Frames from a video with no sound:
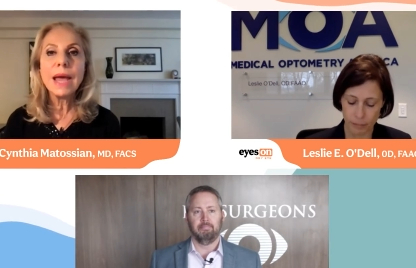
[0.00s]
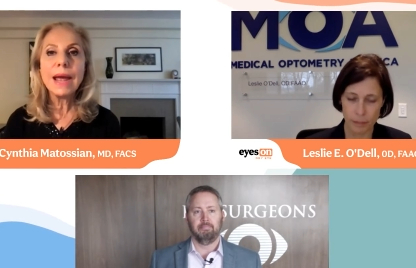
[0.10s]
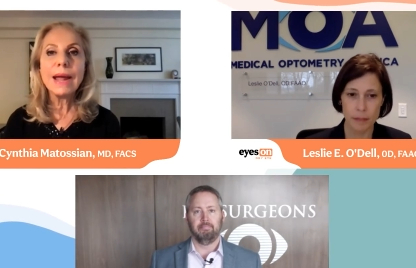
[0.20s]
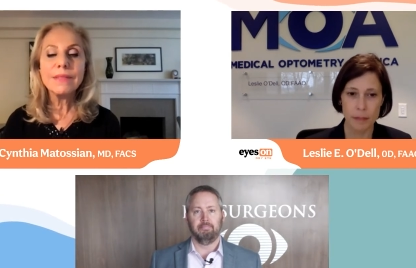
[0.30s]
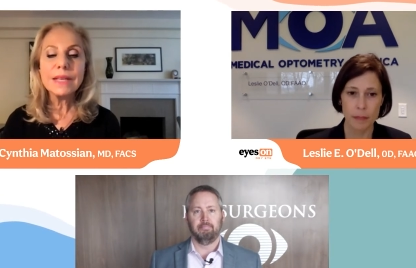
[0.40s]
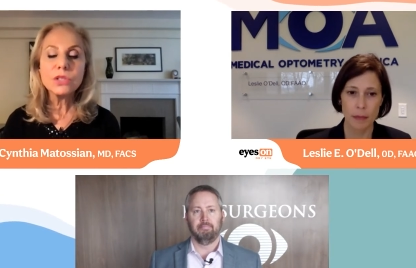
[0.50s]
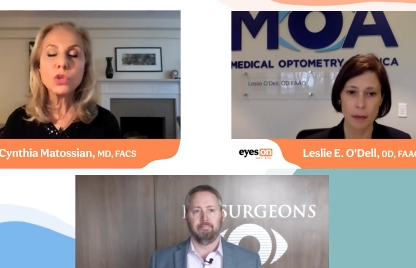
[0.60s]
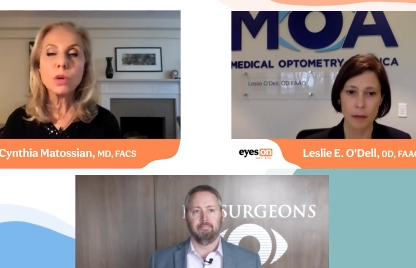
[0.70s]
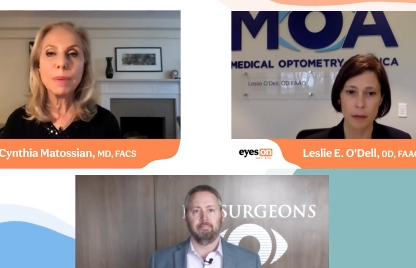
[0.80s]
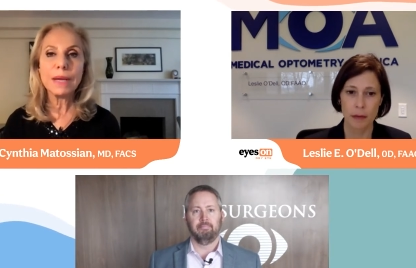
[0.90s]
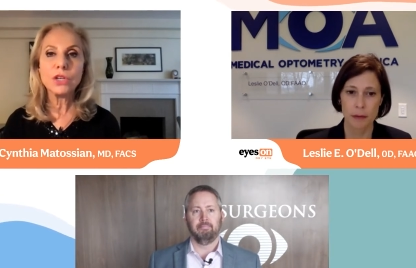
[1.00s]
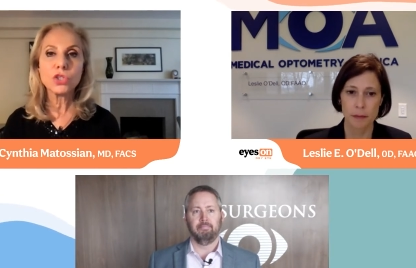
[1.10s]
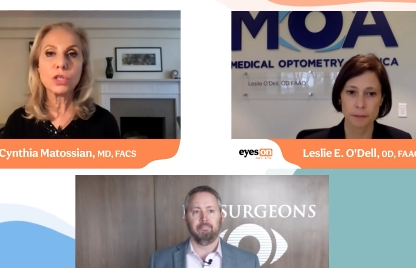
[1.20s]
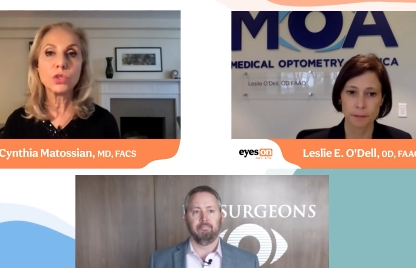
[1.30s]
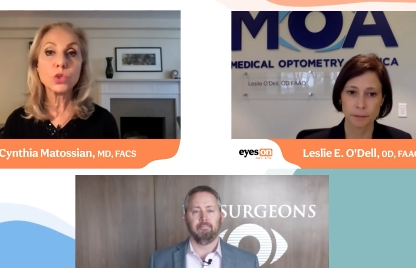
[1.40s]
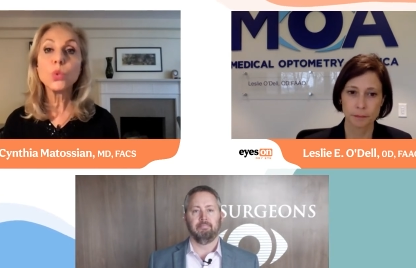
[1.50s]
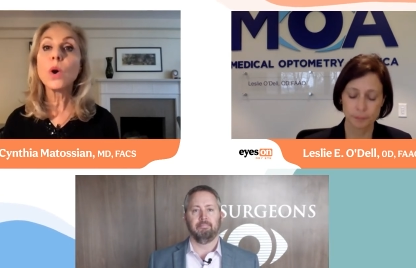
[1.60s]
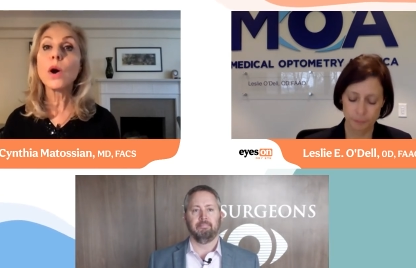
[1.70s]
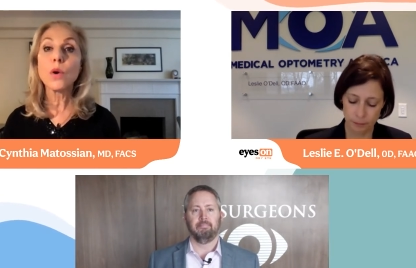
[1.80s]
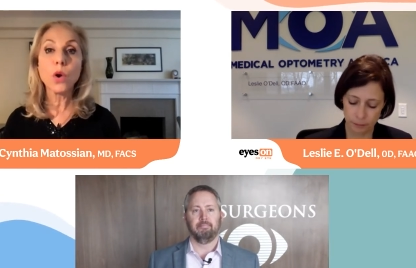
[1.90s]
Speaker 1: And these are patients who
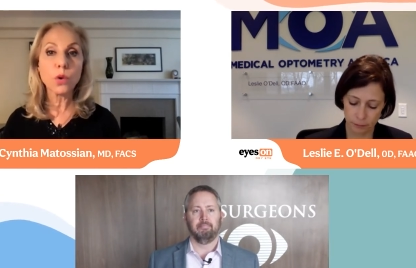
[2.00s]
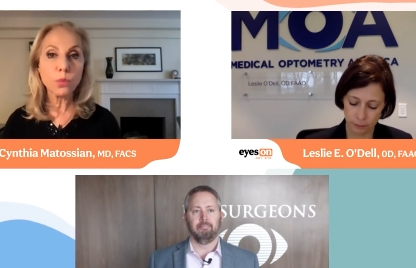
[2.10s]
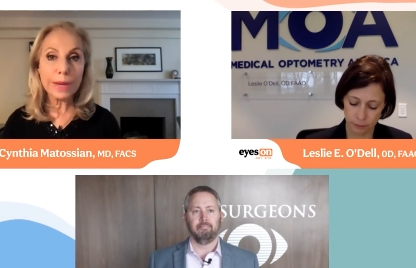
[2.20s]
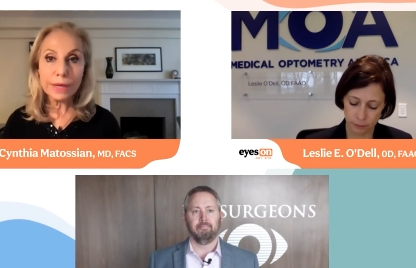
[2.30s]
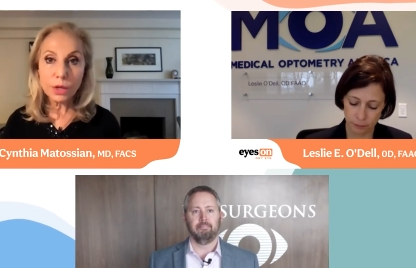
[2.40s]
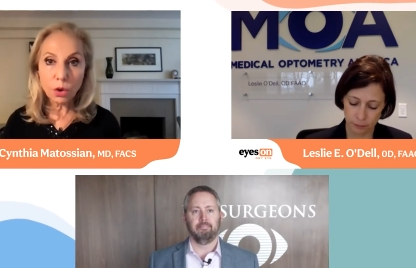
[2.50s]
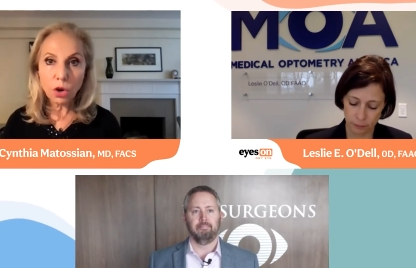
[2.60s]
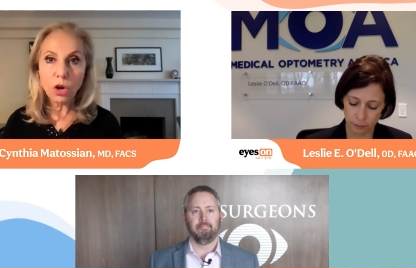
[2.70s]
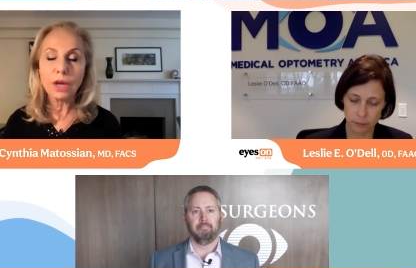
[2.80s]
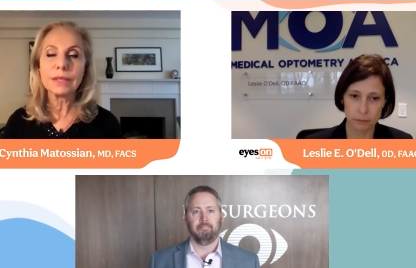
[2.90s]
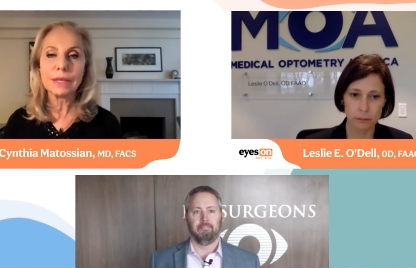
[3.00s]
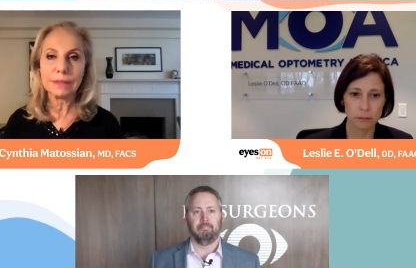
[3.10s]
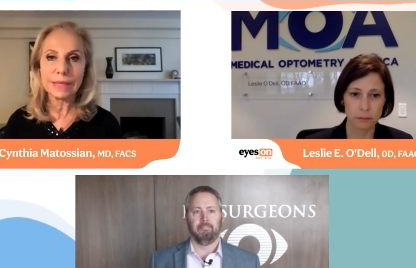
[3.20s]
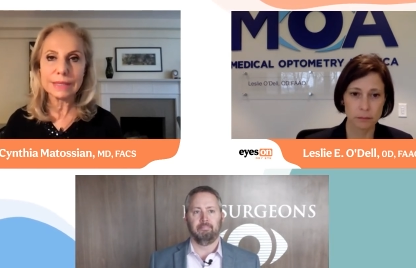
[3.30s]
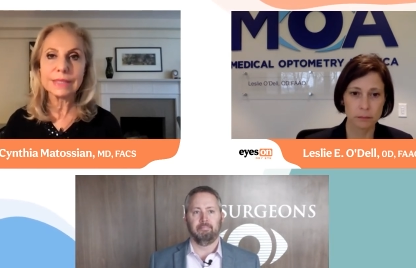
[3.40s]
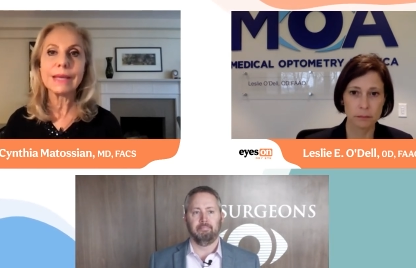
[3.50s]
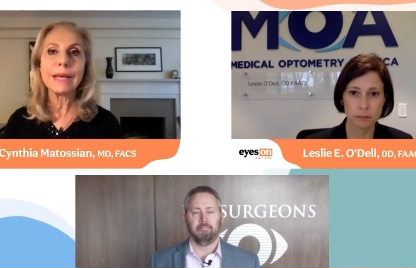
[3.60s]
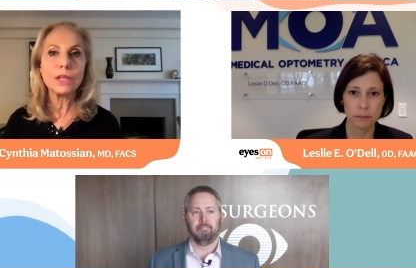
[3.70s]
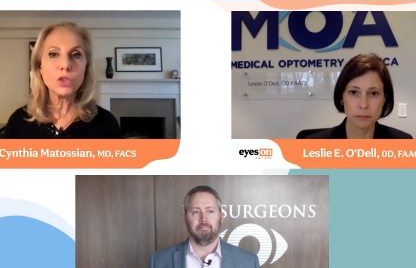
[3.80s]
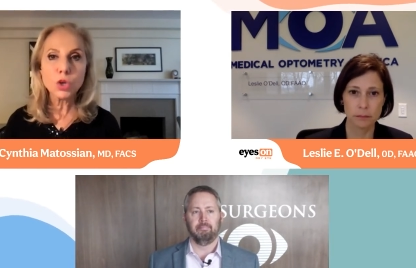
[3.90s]
are already on, let's say,
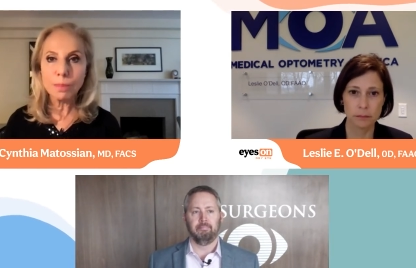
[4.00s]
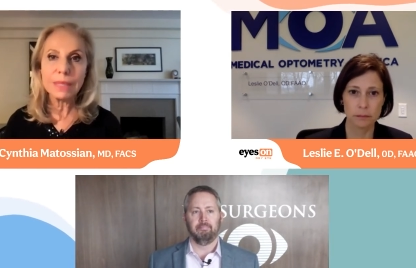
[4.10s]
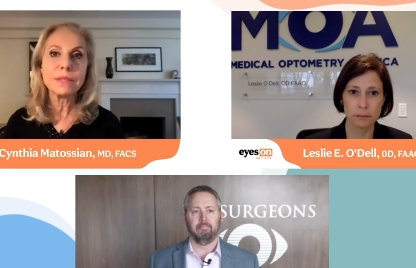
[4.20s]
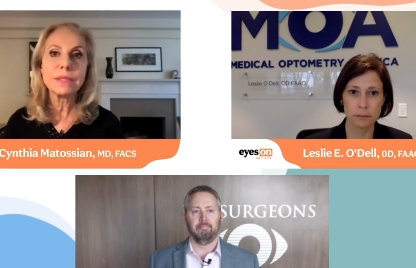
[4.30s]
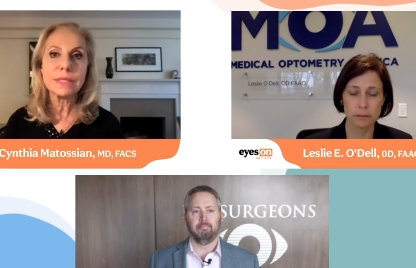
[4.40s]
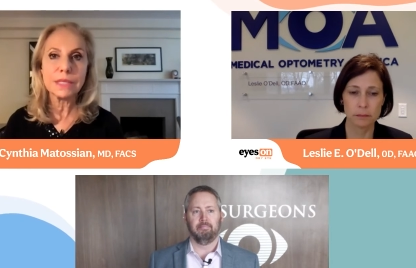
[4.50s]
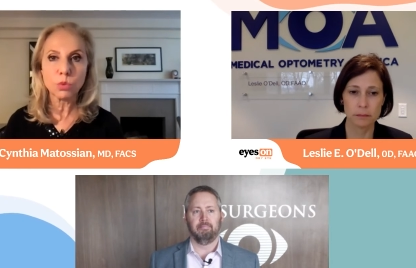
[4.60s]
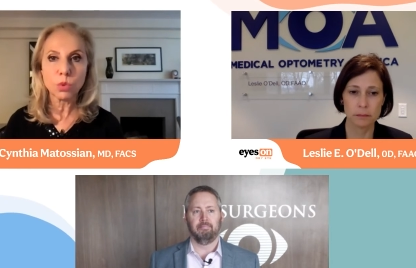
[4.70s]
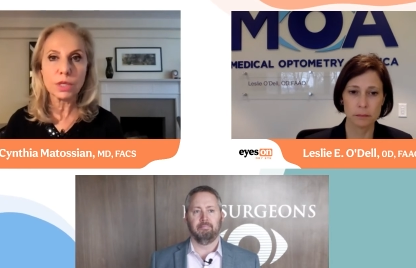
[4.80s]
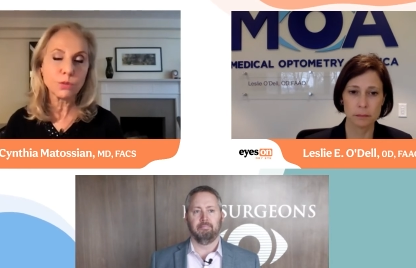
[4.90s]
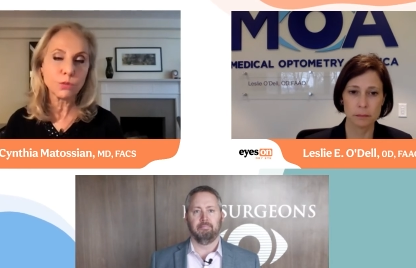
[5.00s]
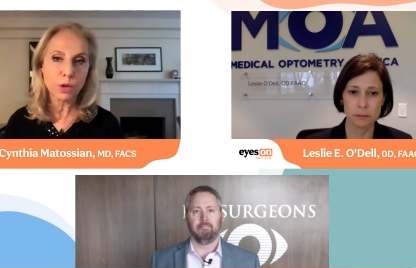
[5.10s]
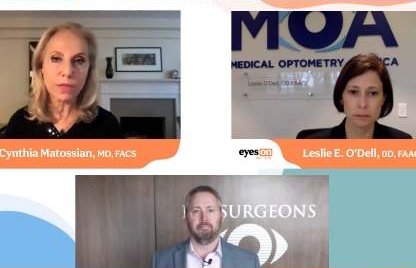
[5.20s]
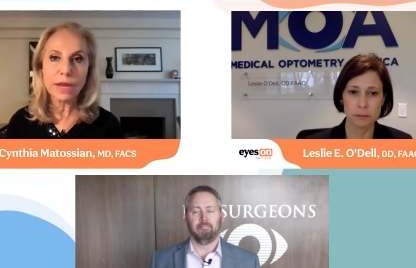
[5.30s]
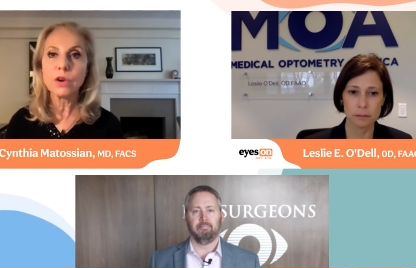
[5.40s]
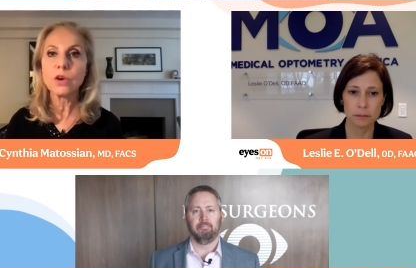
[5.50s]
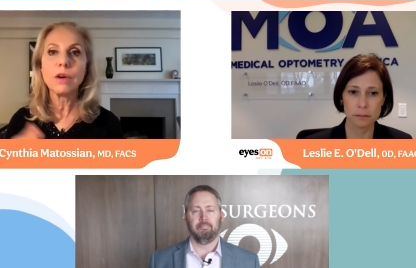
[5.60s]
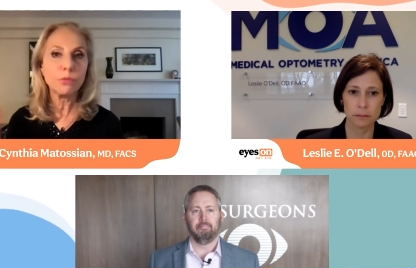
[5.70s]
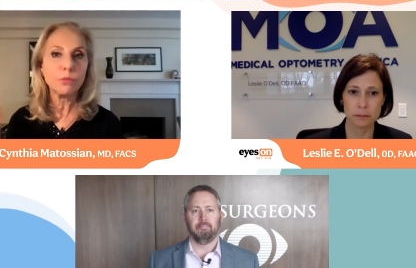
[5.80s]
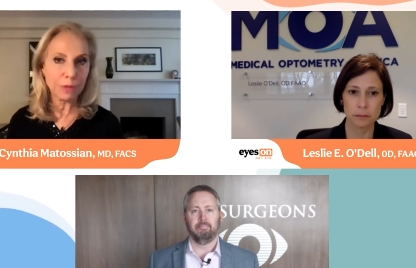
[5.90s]
intermittent steroids for their
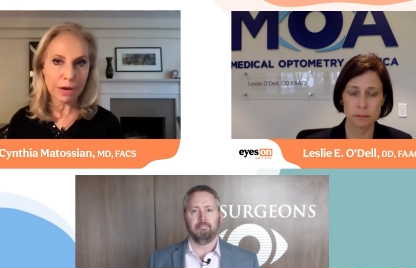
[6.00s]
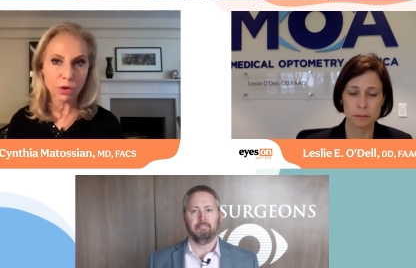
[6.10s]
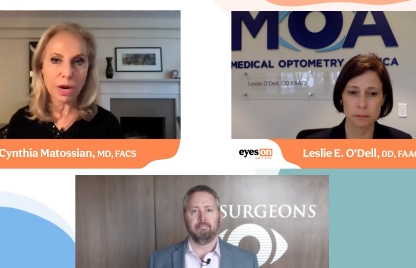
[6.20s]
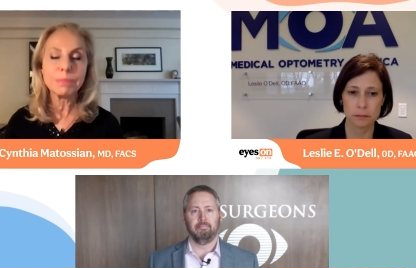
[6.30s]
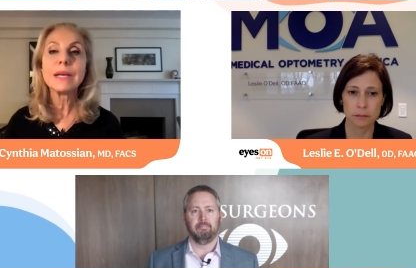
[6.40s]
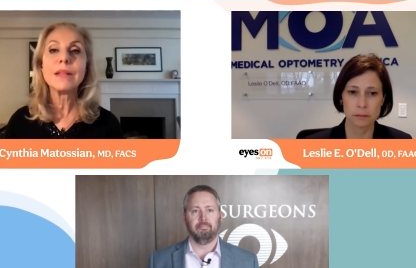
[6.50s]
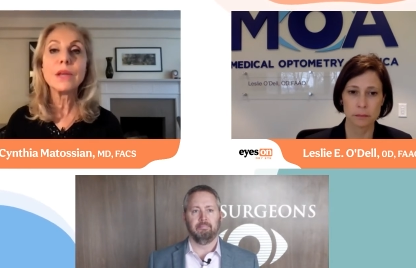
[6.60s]
flare ups.